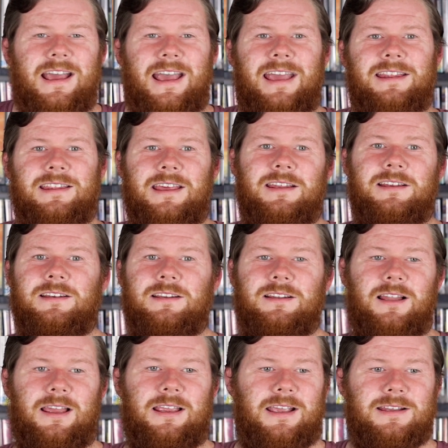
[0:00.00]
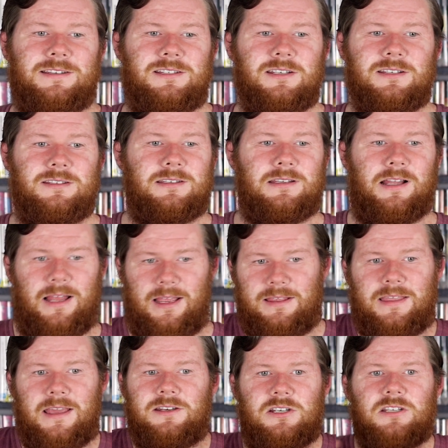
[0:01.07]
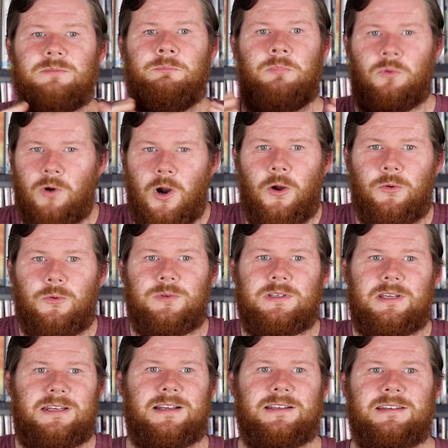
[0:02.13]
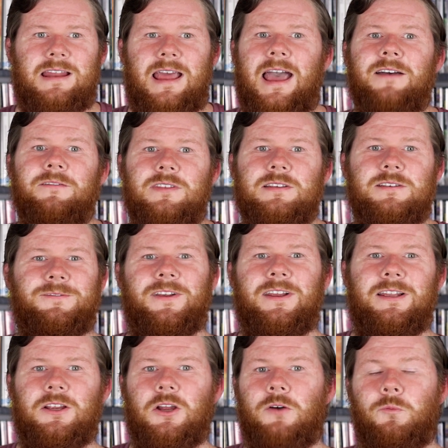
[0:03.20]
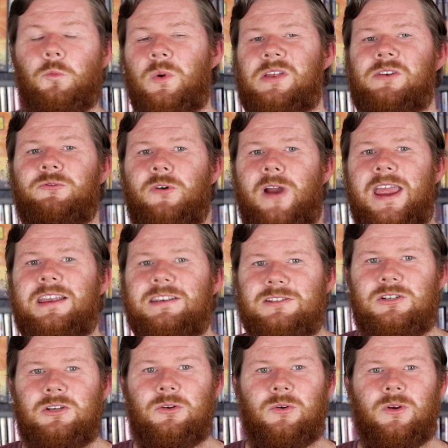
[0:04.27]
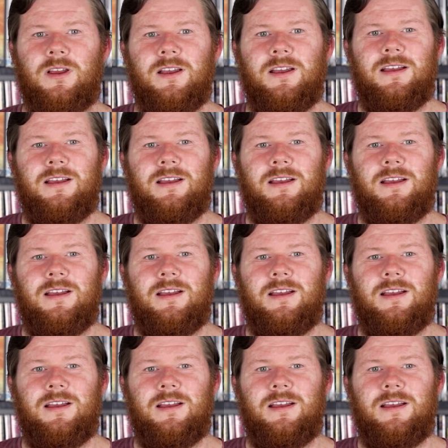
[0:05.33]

And then, like, it's just like they're just bros. It doesn't have this feeling of we've raised you.